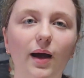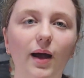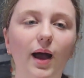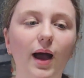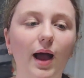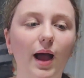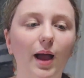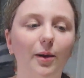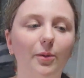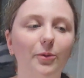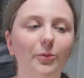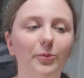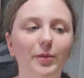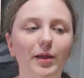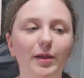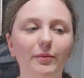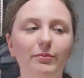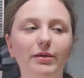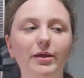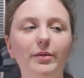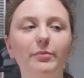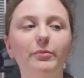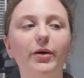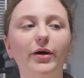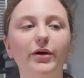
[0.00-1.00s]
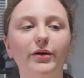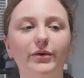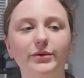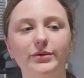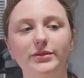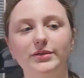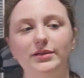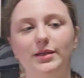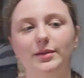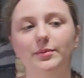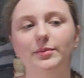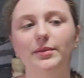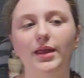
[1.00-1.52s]
I'll maybe post
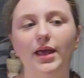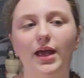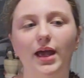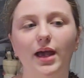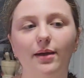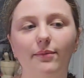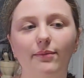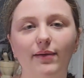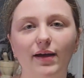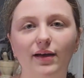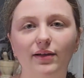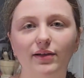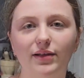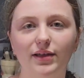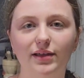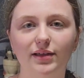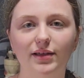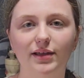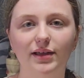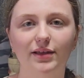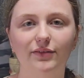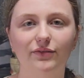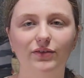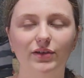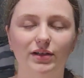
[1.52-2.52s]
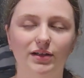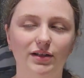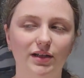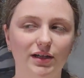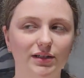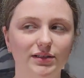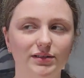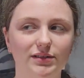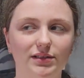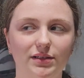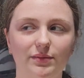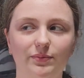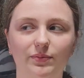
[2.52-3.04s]
something about it. If it
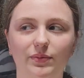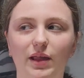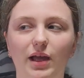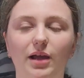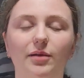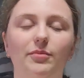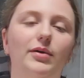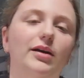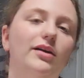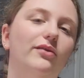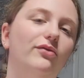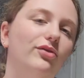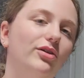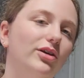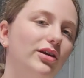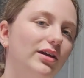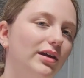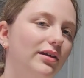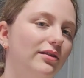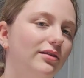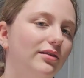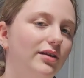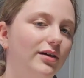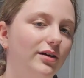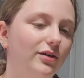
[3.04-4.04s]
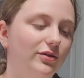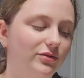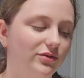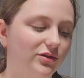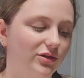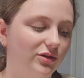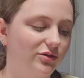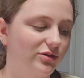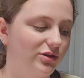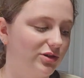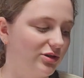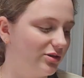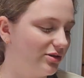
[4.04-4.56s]
doesn't, I might forget though. So
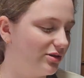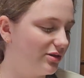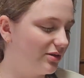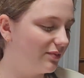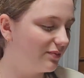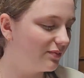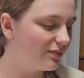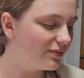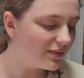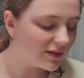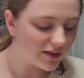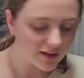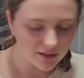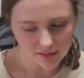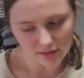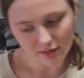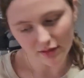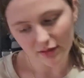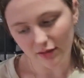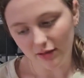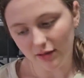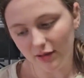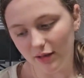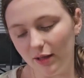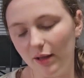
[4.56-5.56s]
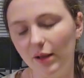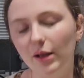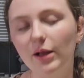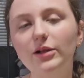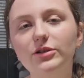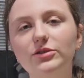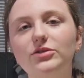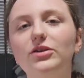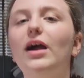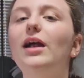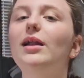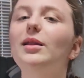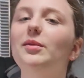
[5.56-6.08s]
just
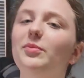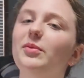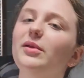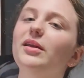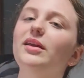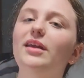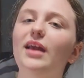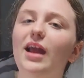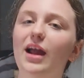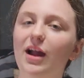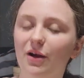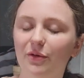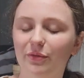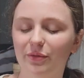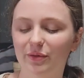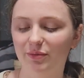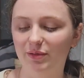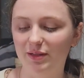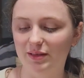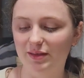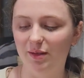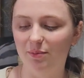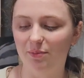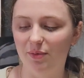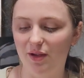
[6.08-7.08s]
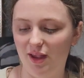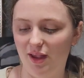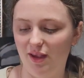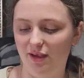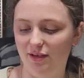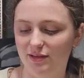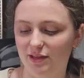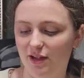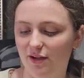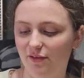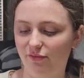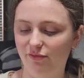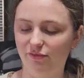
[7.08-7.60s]
try to be careful with the paint, because
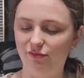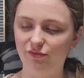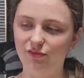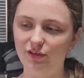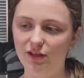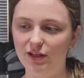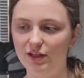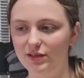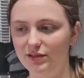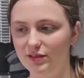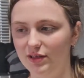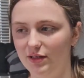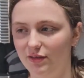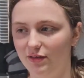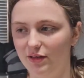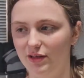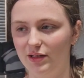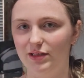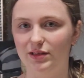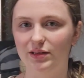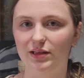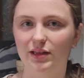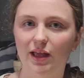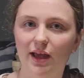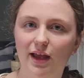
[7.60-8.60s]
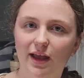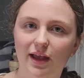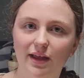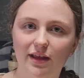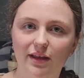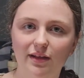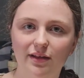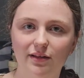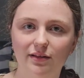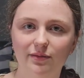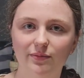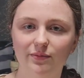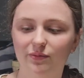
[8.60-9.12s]
I flinged it like that,
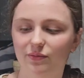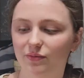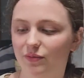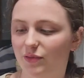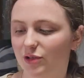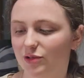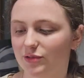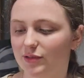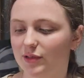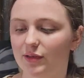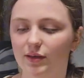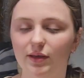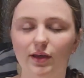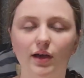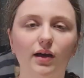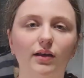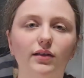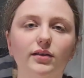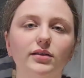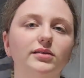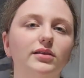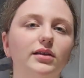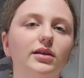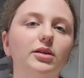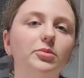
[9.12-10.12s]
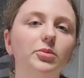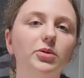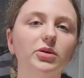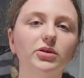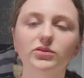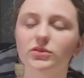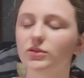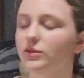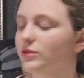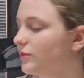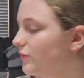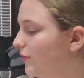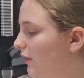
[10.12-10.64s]
and there's nothing on this anymore,
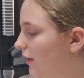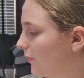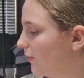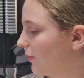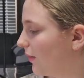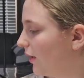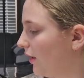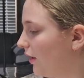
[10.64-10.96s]
so it's fine.